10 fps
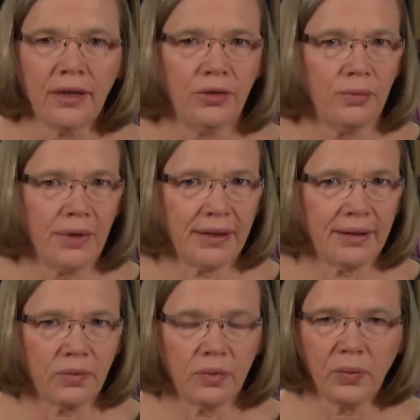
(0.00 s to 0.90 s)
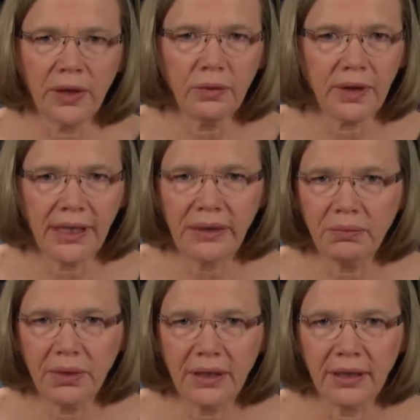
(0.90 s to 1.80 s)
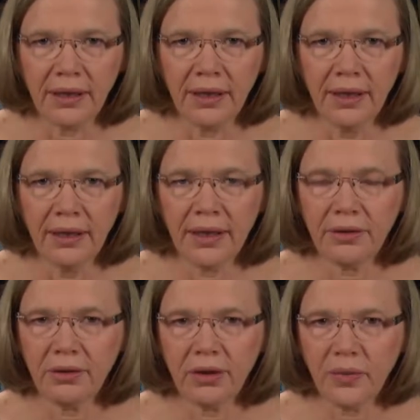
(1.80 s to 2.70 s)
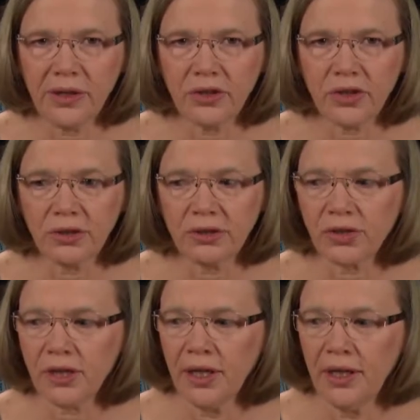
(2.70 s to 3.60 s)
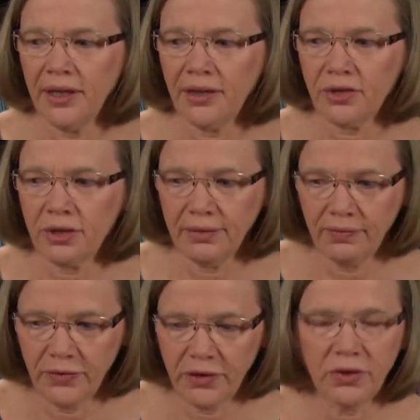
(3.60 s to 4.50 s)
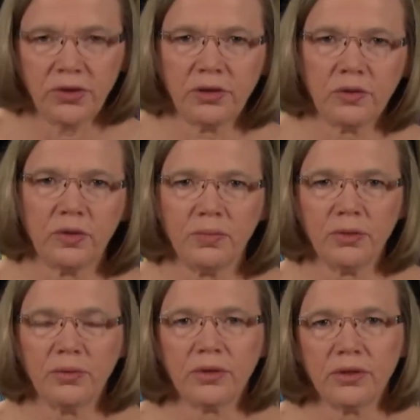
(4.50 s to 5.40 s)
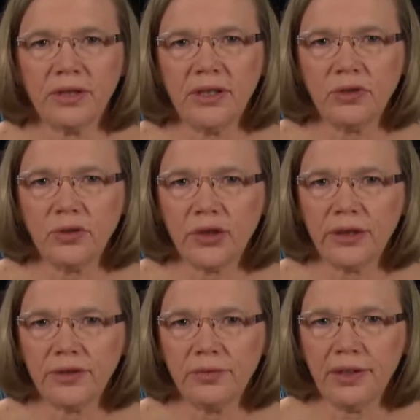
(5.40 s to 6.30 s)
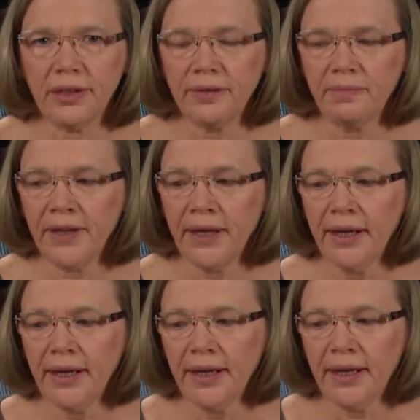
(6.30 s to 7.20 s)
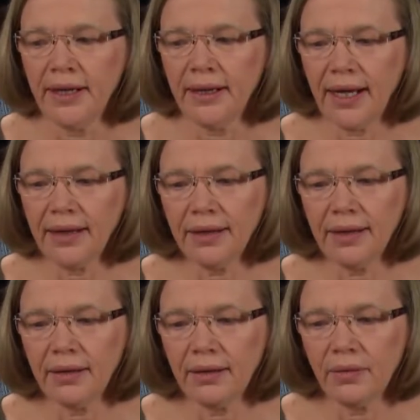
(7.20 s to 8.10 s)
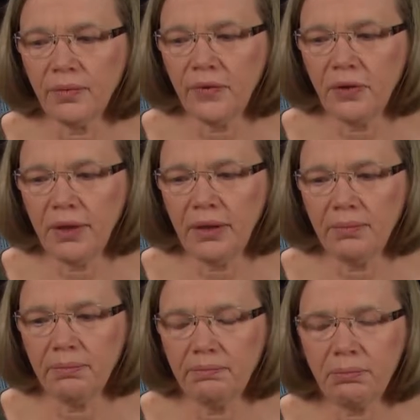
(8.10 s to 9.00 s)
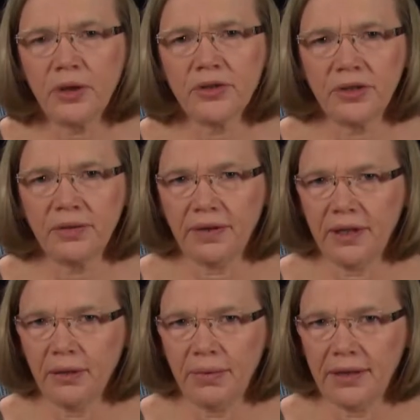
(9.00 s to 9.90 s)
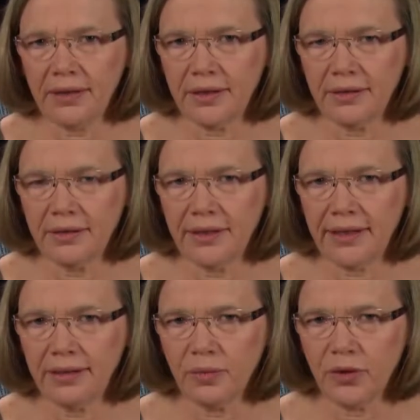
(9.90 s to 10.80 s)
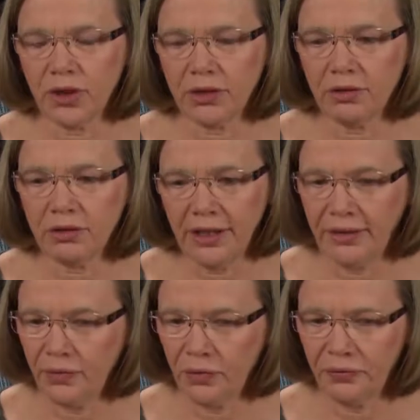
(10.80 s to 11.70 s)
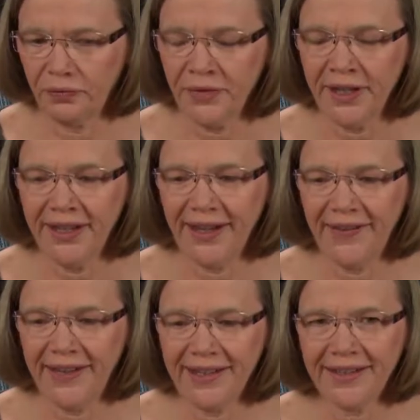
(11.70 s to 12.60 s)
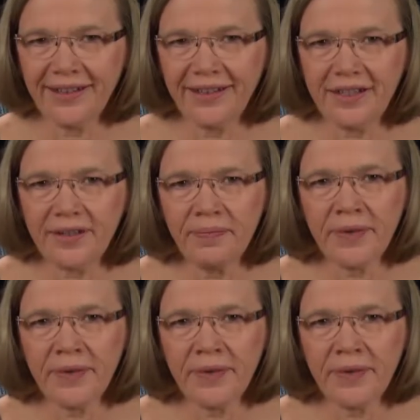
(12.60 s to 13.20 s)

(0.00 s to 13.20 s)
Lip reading: You might think, well, where do I even begin? I don't know where to start. And so you start with Blue Book to teach your child to read. The other very positive thing about LLATL, which I can't leave off, and that is